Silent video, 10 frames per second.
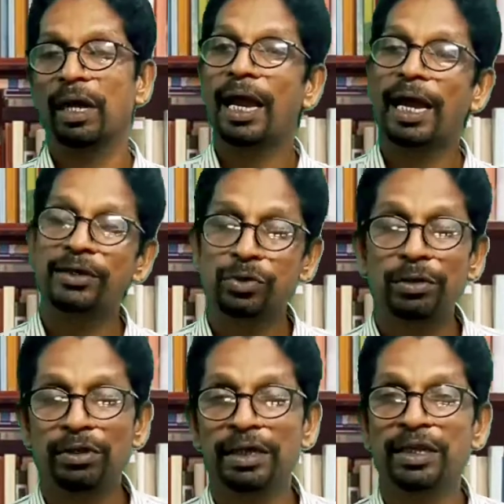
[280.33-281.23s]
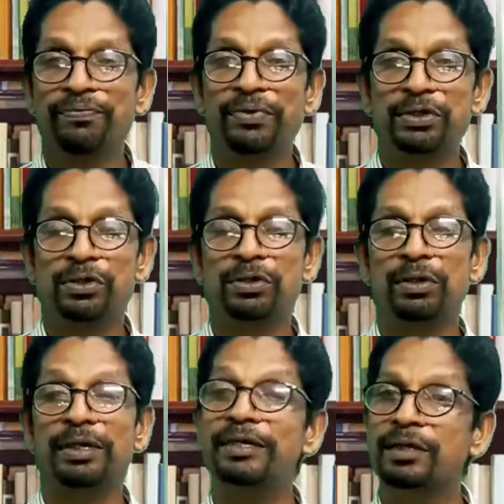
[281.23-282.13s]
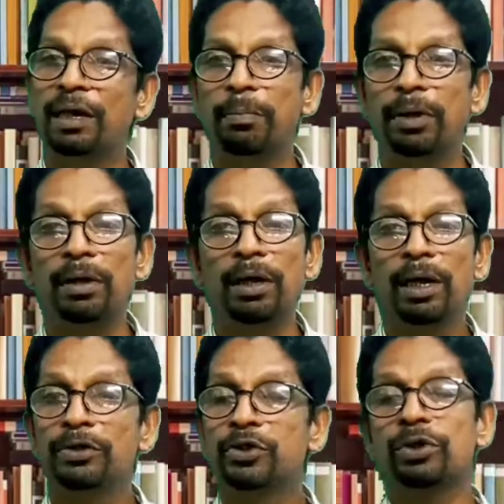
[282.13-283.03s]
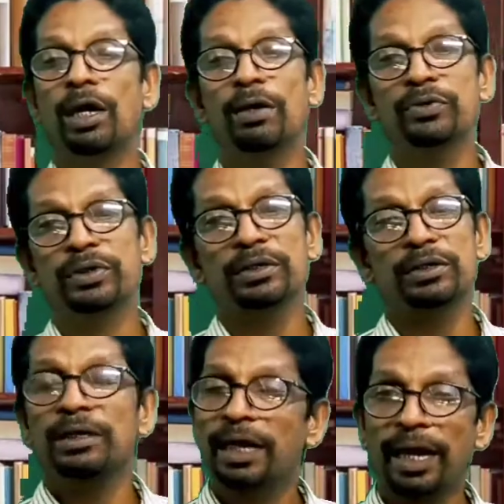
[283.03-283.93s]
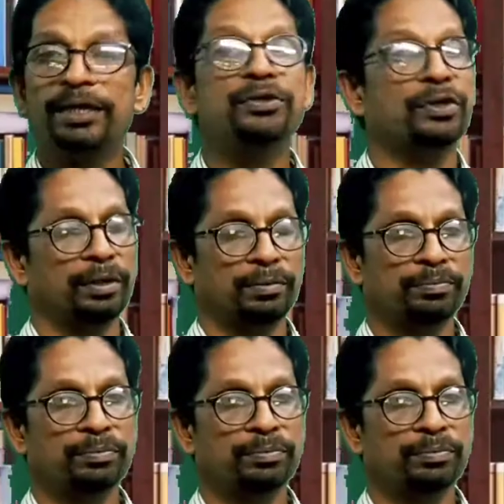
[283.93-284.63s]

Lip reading: As on 31st December 2019.